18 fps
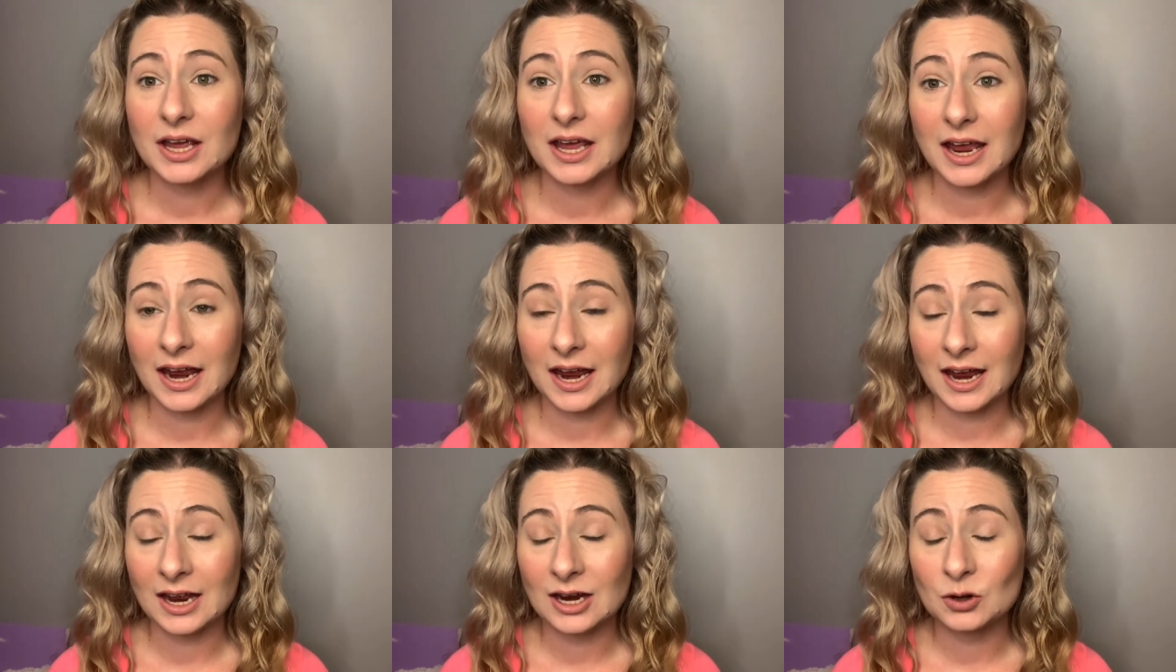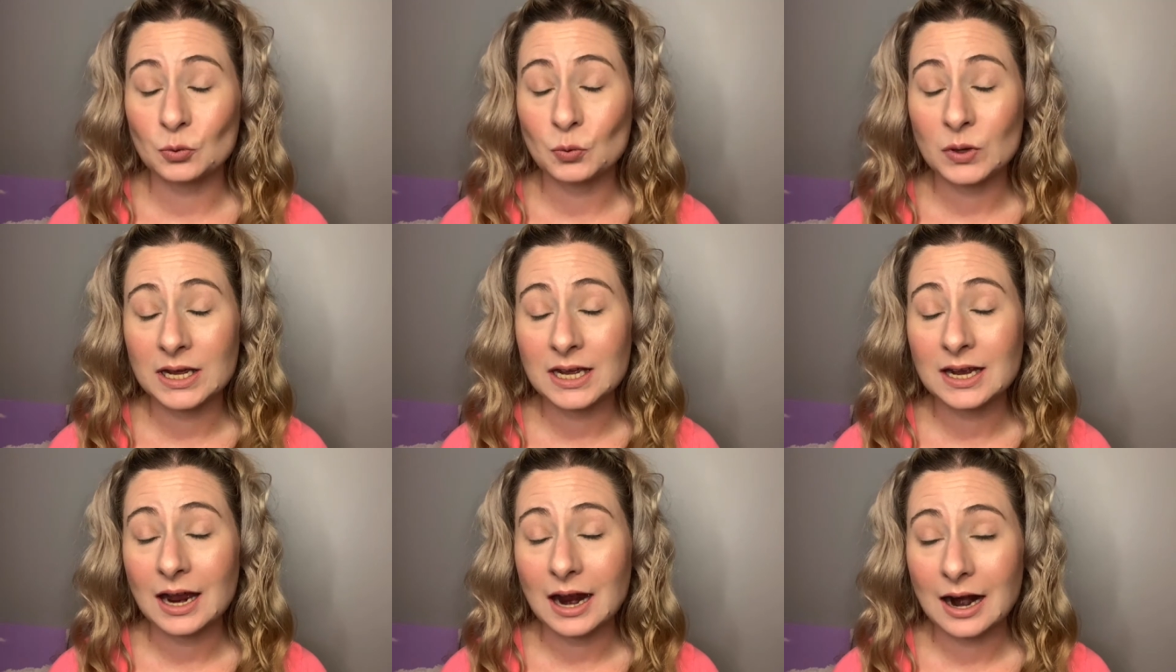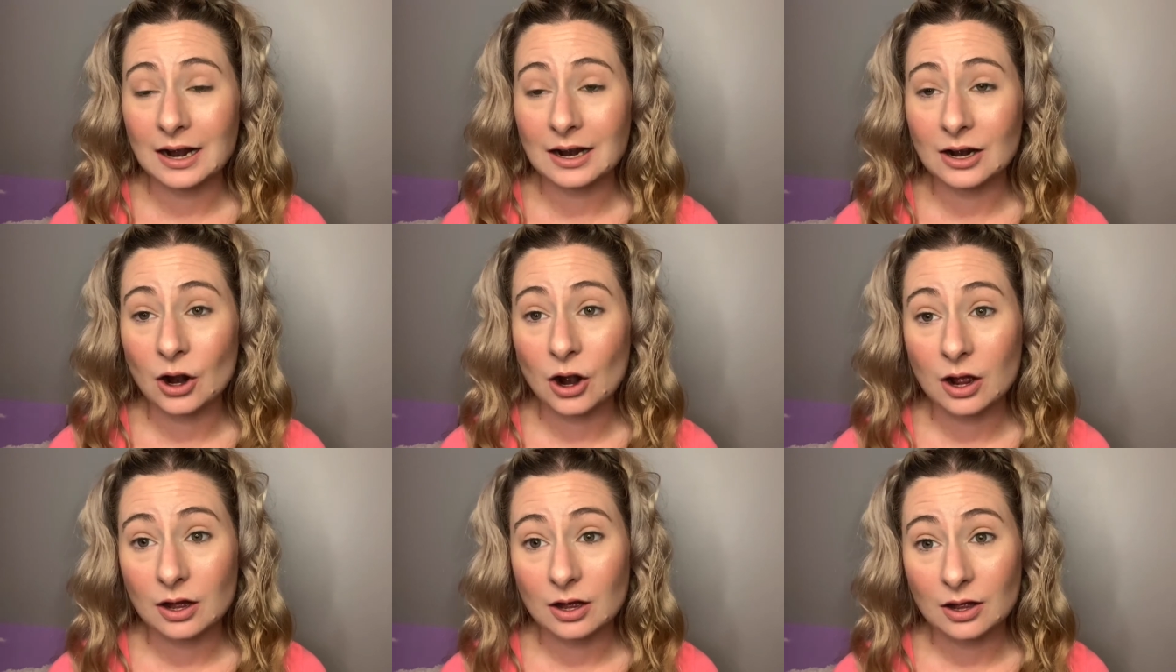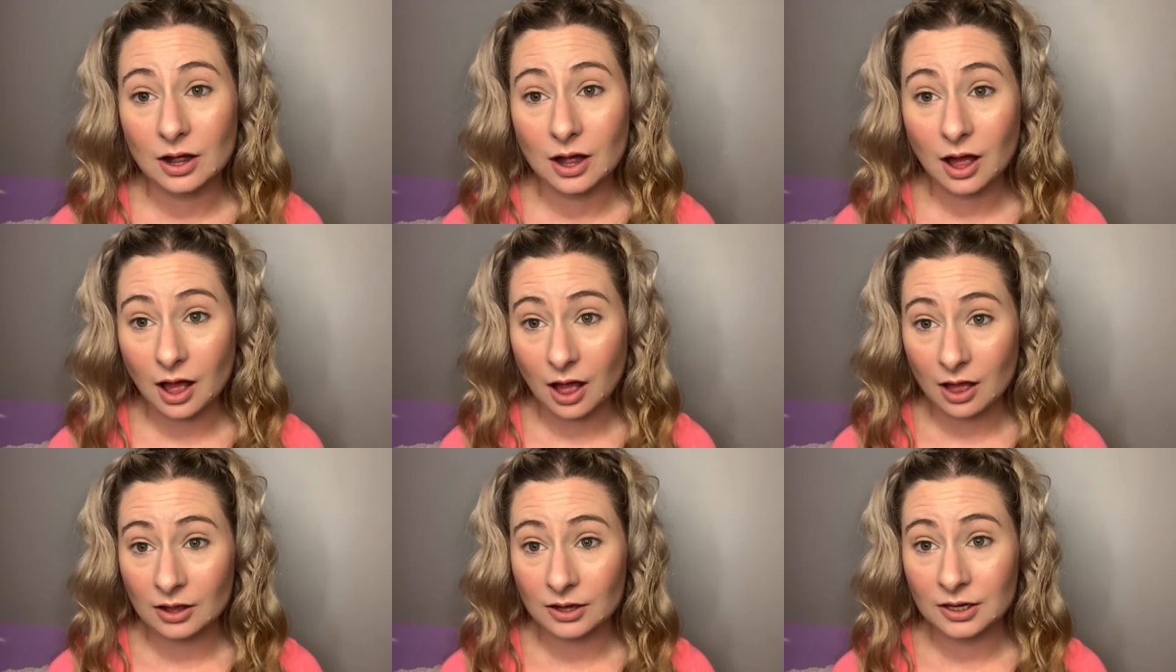and we are
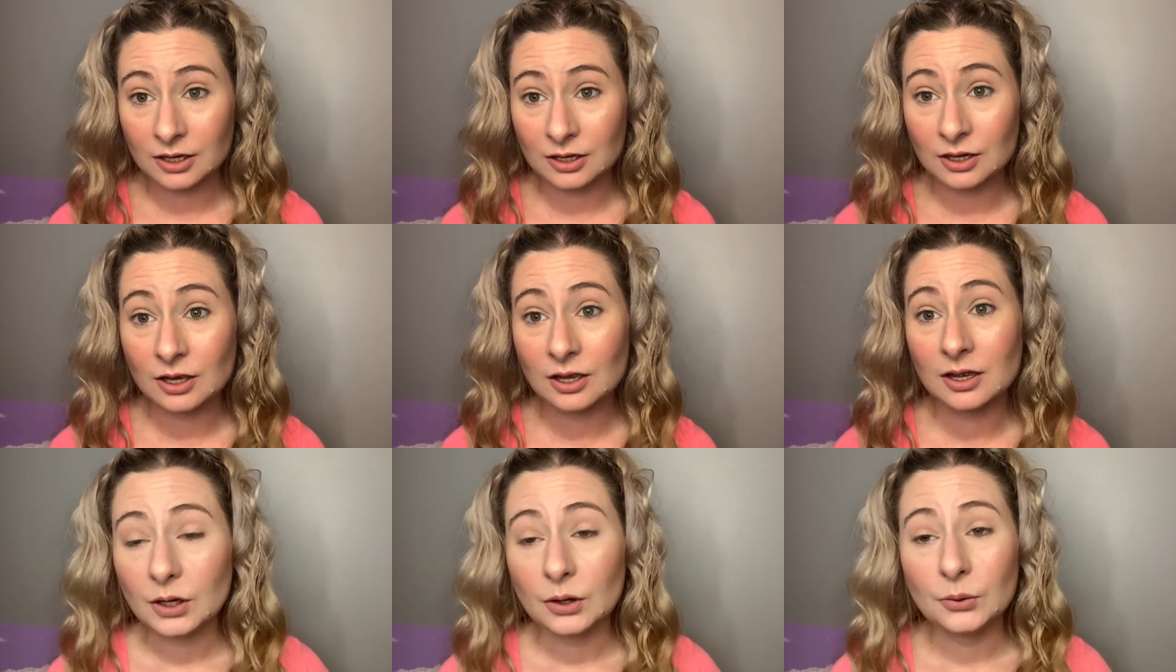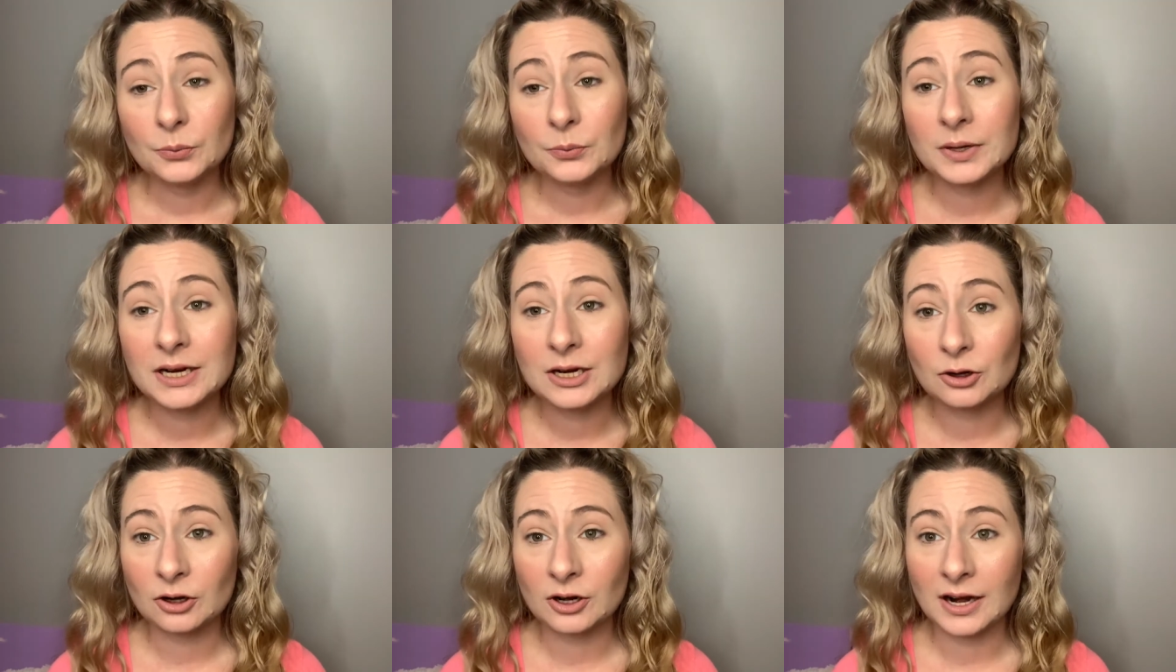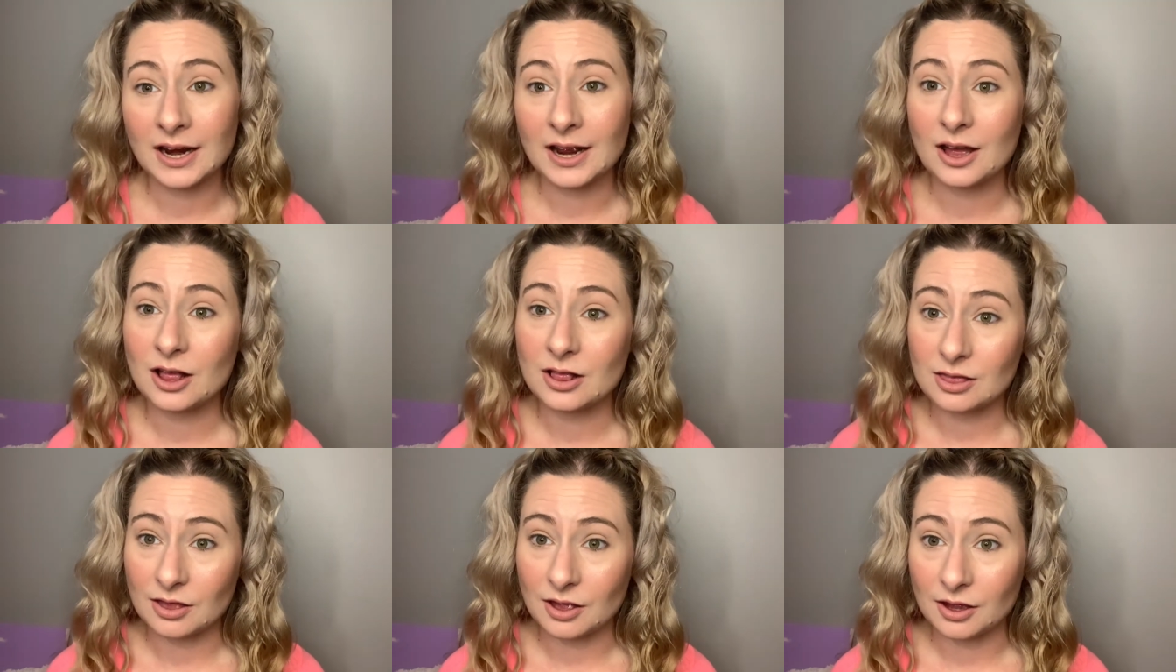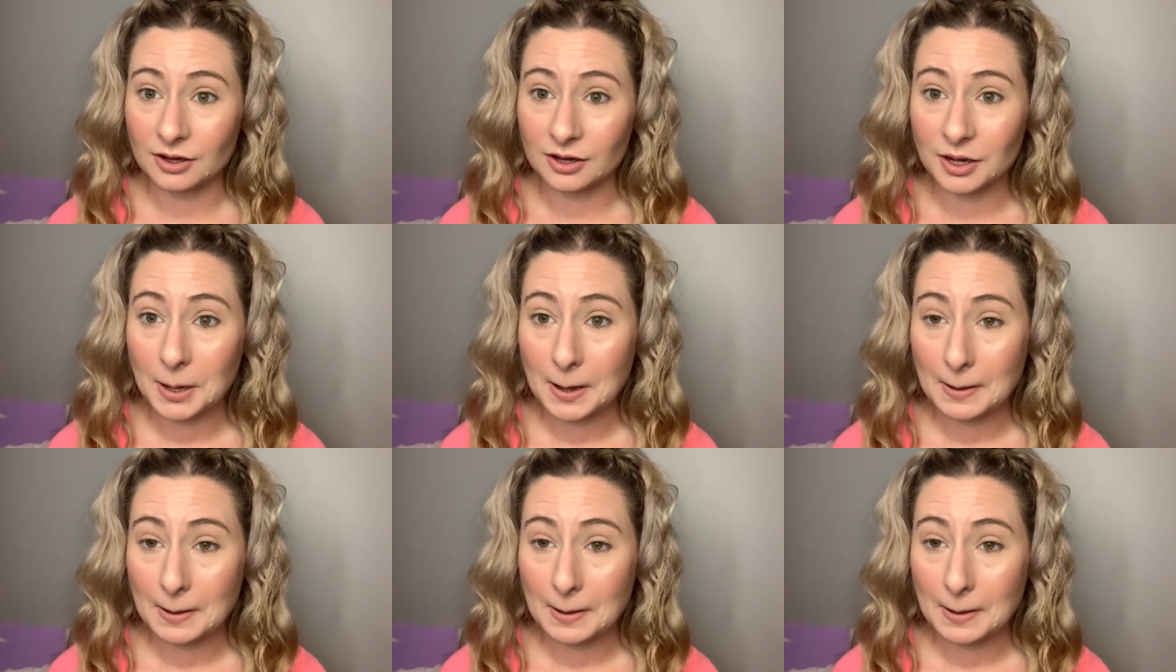all gonna recreate a look